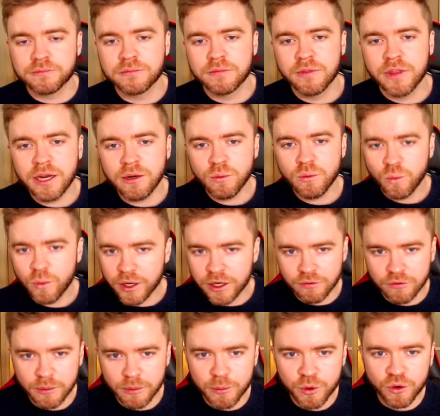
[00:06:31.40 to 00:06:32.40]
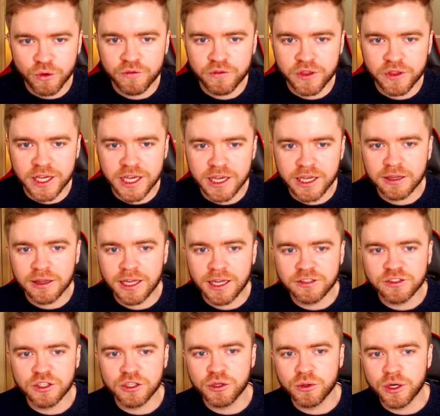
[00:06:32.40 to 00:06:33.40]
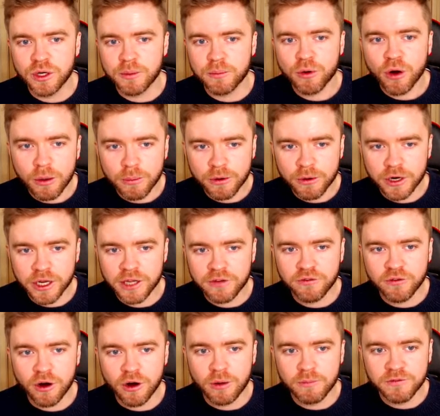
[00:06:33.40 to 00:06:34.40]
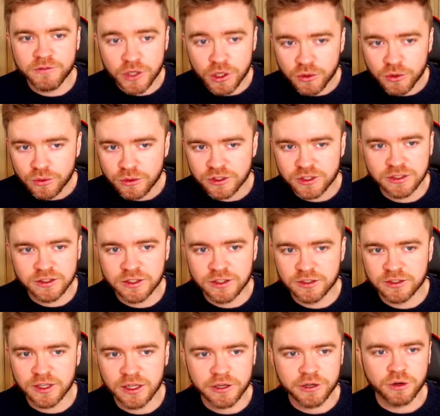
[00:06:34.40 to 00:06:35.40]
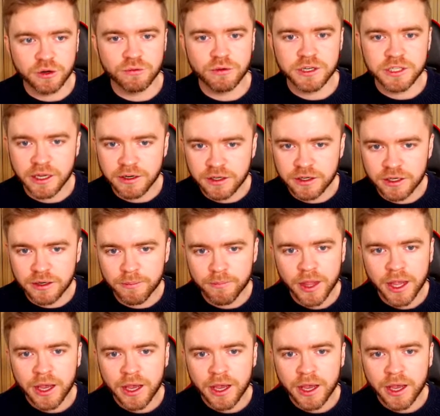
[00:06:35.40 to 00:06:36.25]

Then we can remove the lesson unit property from view since it's a little redundant.